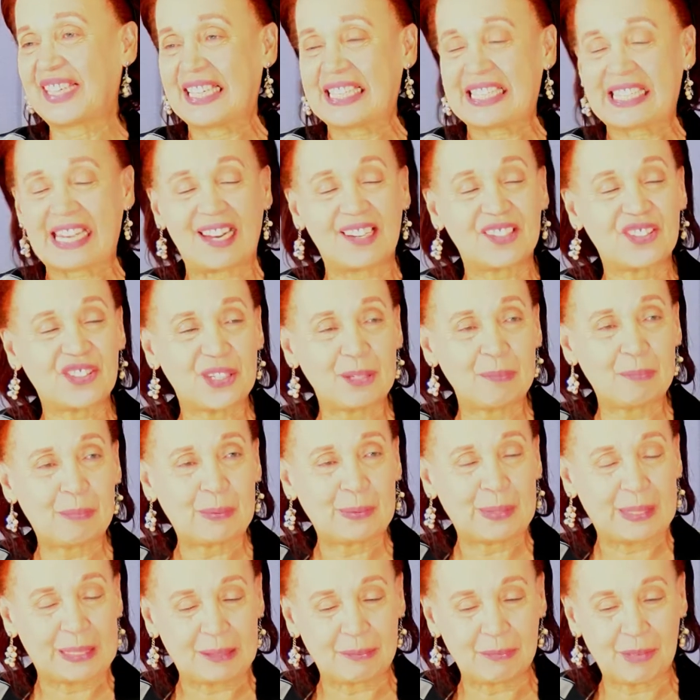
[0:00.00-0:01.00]
internship
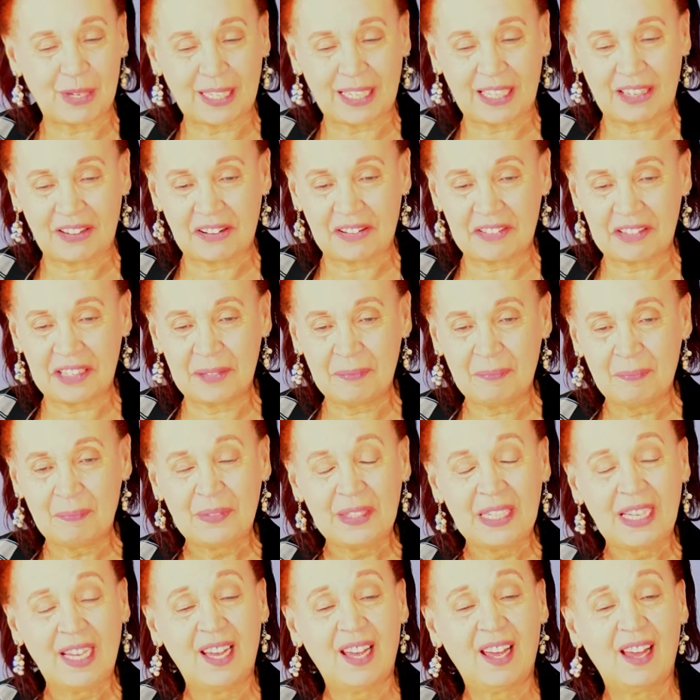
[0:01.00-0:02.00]
at Makerere,
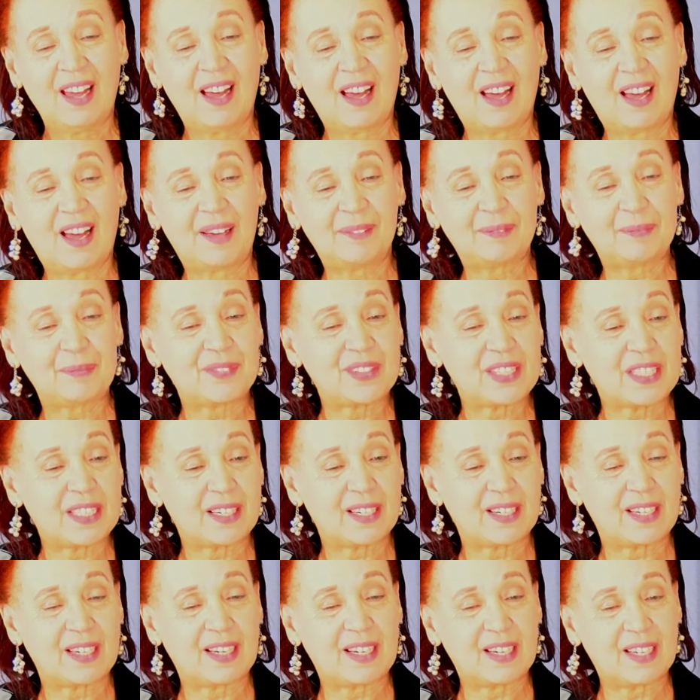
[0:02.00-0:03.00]
and
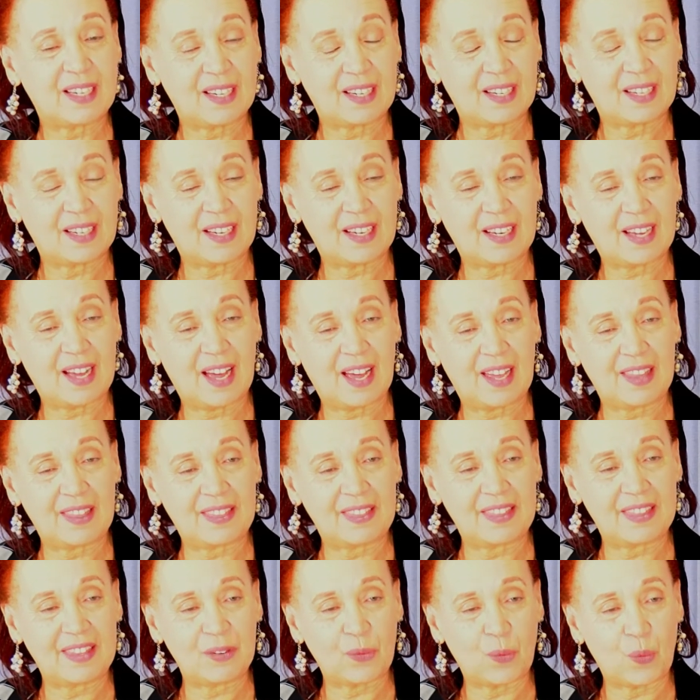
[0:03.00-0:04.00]

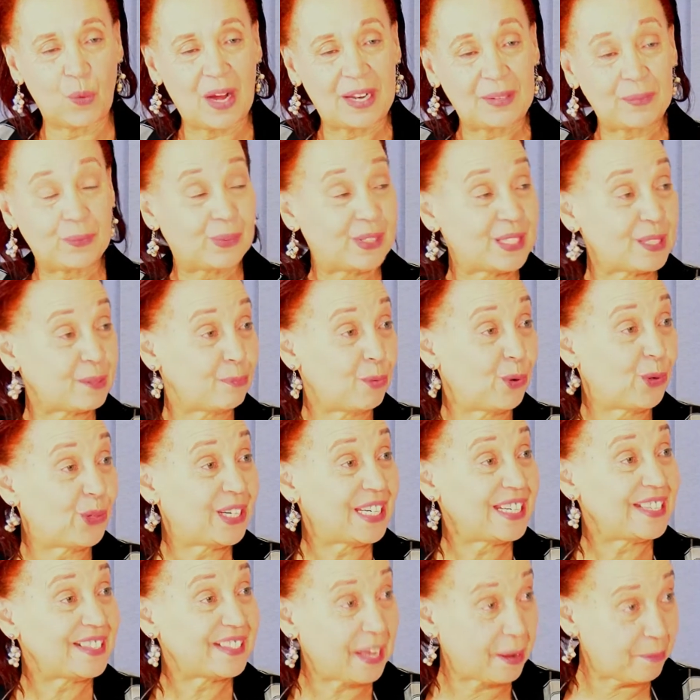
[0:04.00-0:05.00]
one was born
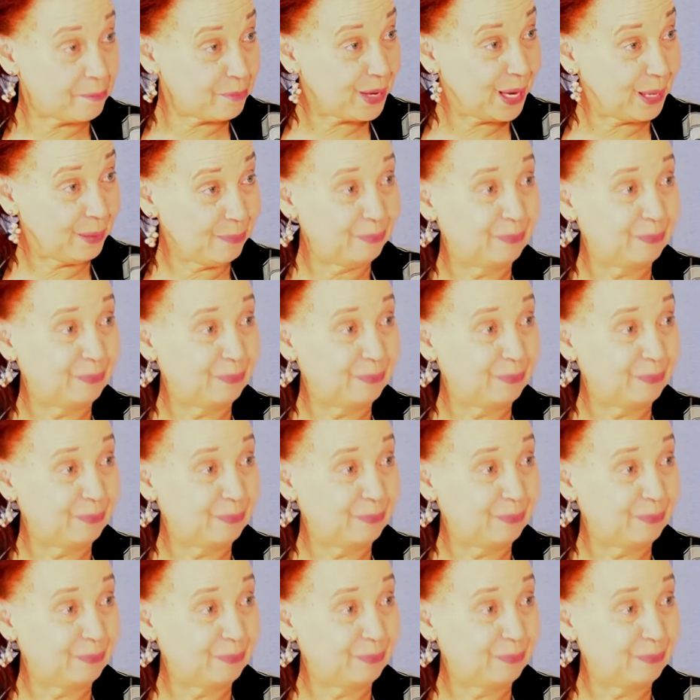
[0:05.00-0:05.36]
in Zambia,